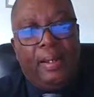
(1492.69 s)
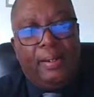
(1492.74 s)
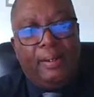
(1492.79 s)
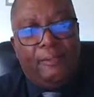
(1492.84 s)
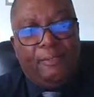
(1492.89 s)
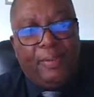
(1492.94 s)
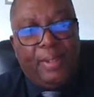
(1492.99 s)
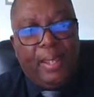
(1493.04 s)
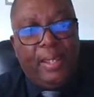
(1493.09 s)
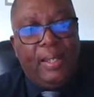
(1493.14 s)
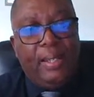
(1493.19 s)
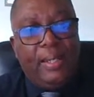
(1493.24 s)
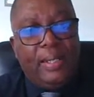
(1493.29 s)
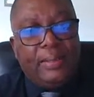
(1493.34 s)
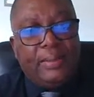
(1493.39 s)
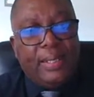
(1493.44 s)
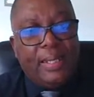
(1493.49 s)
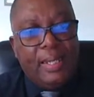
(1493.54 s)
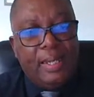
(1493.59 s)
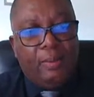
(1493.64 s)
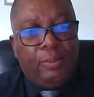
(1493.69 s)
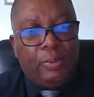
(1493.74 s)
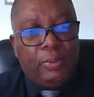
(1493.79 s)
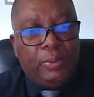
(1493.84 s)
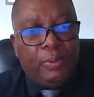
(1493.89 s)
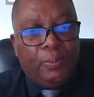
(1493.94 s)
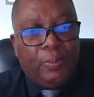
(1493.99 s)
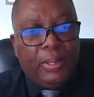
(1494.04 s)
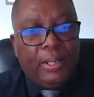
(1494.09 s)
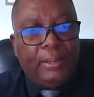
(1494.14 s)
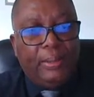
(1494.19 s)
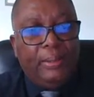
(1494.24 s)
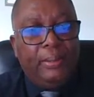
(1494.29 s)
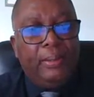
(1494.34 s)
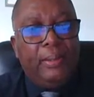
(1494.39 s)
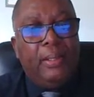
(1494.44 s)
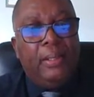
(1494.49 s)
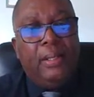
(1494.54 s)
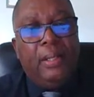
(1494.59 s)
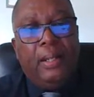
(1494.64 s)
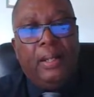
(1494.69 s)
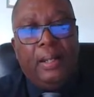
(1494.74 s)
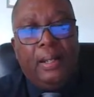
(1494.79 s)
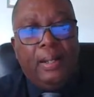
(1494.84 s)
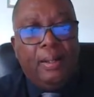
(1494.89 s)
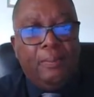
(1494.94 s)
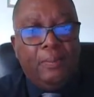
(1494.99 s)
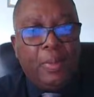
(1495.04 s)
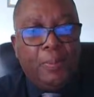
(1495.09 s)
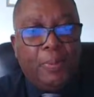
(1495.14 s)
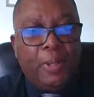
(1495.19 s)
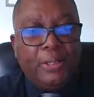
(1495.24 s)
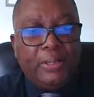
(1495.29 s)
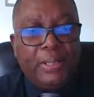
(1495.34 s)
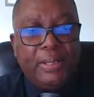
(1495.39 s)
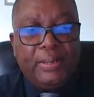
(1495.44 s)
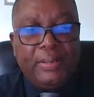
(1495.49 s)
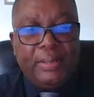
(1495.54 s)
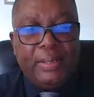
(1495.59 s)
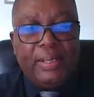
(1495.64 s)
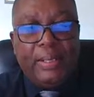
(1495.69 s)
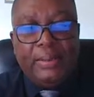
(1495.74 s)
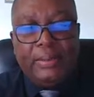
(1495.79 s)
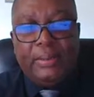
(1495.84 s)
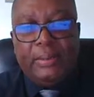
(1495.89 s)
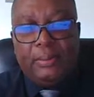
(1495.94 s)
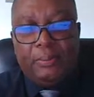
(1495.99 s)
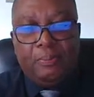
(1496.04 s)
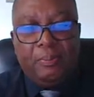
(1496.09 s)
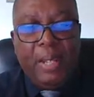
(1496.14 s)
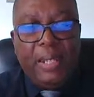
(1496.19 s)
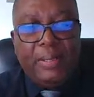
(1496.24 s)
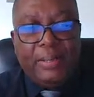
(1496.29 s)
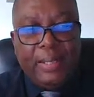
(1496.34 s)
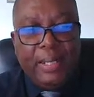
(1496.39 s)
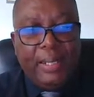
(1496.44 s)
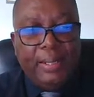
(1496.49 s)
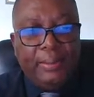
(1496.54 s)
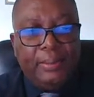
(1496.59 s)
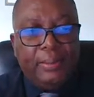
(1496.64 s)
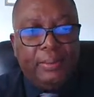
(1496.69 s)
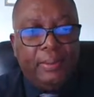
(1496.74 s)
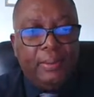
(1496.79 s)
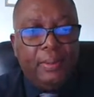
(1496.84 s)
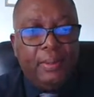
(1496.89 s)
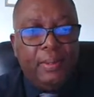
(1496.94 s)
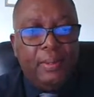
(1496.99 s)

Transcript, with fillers: And if k is equal to 1, um, the process is maintained.